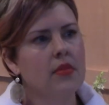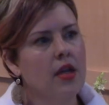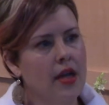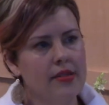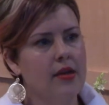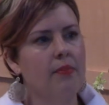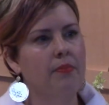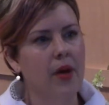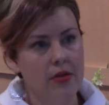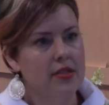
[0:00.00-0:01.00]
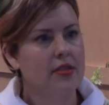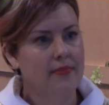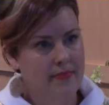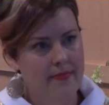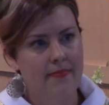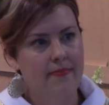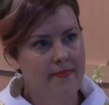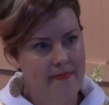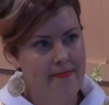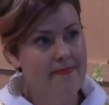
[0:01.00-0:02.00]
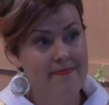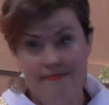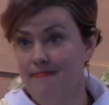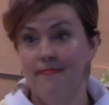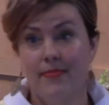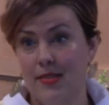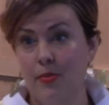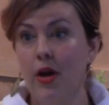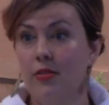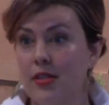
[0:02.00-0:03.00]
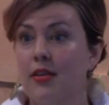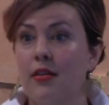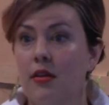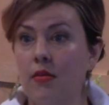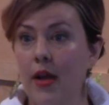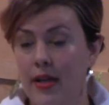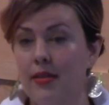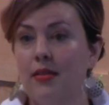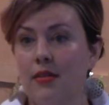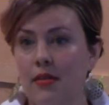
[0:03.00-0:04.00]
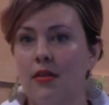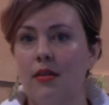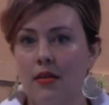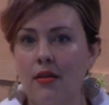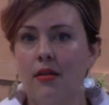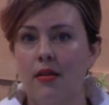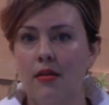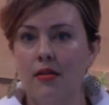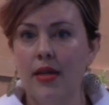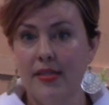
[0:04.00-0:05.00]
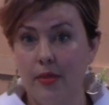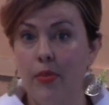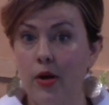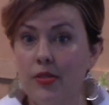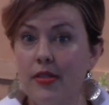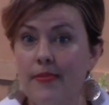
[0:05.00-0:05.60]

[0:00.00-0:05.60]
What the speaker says: It's a boat. It's a boat, right? It's a boat.